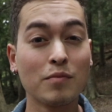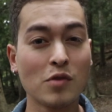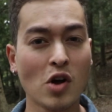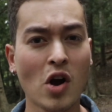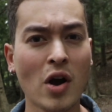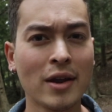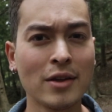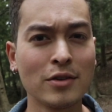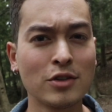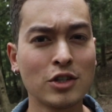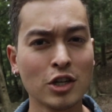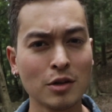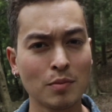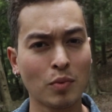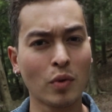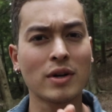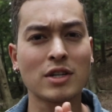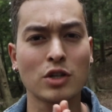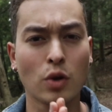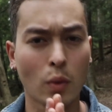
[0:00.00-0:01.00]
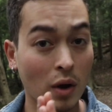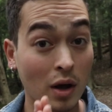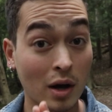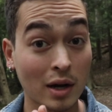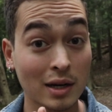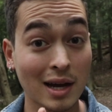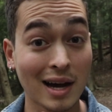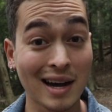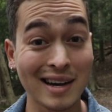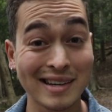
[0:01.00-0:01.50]
Alright YouTube, what is going
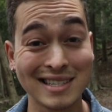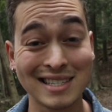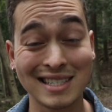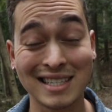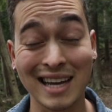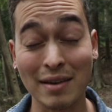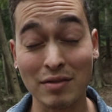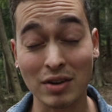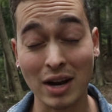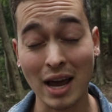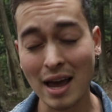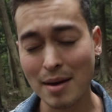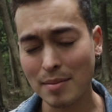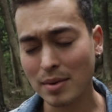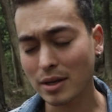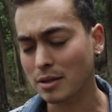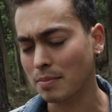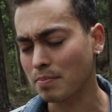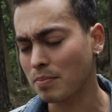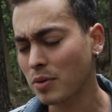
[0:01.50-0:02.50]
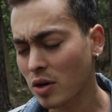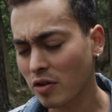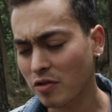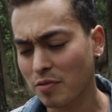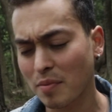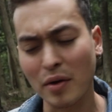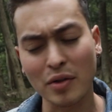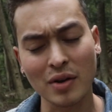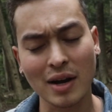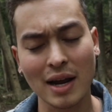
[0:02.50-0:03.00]
on guys? David Hammond,
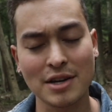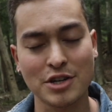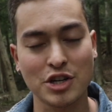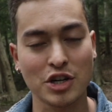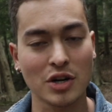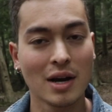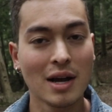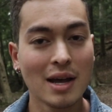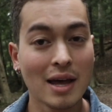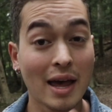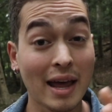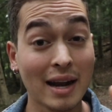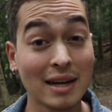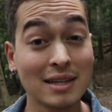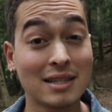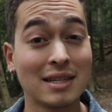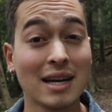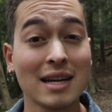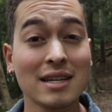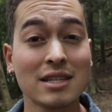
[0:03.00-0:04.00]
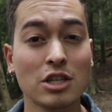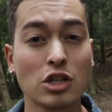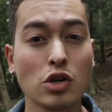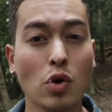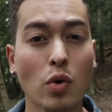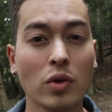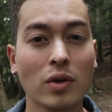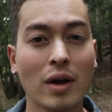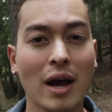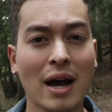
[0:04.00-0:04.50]
beautiful Mother Nature, and in today's
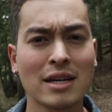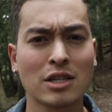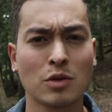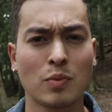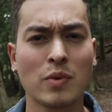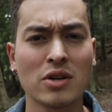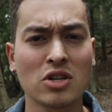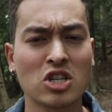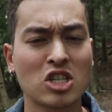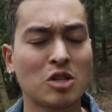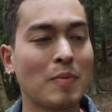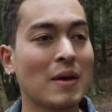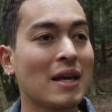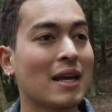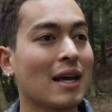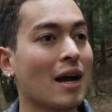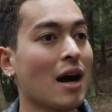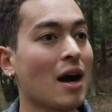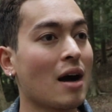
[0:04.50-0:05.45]
tutorial guys, we are speaking